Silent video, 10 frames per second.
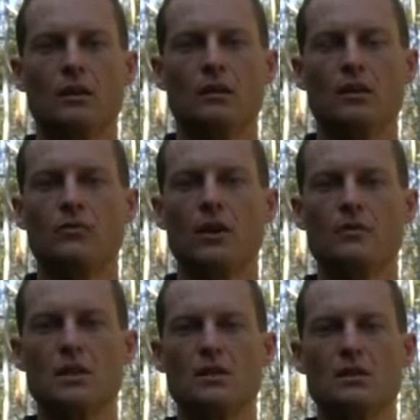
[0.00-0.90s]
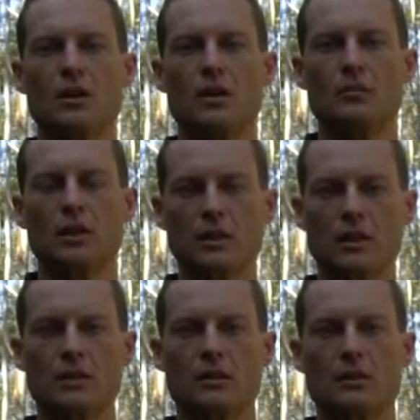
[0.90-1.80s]
In 5 years' time, I'd
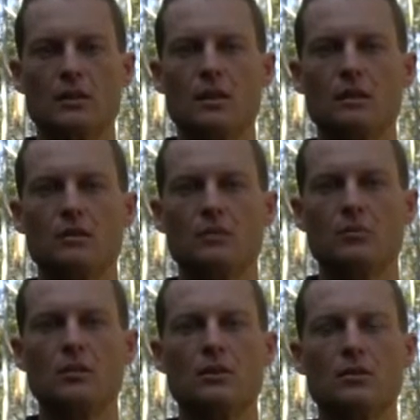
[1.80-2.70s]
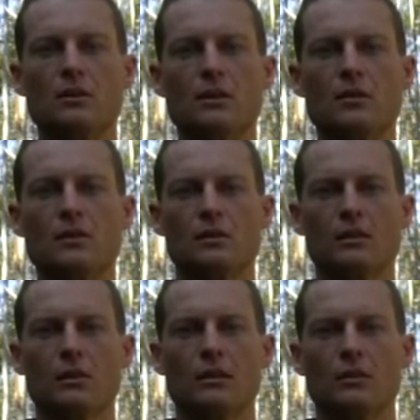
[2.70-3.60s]
like to continue to be doing this,
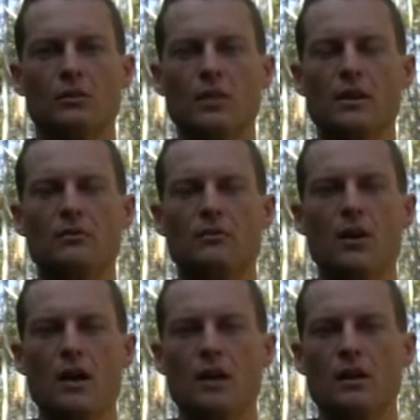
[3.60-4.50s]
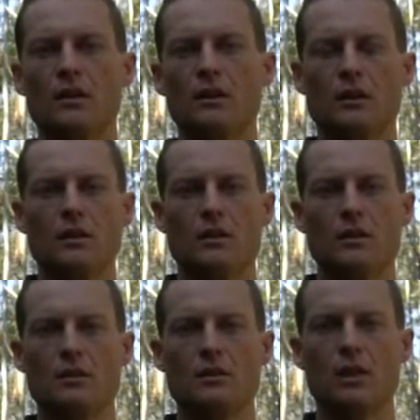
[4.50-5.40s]
where fire
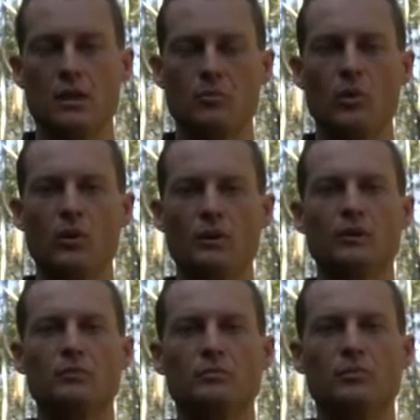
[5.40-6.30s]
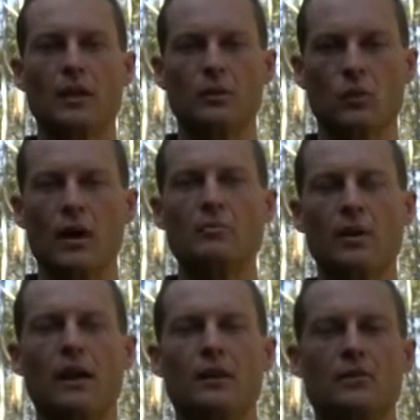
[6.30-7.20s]
is an important but one
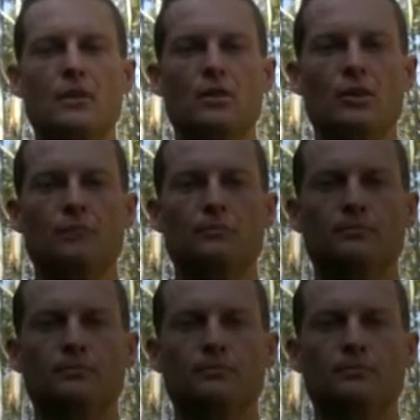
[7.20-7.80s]
part of this job.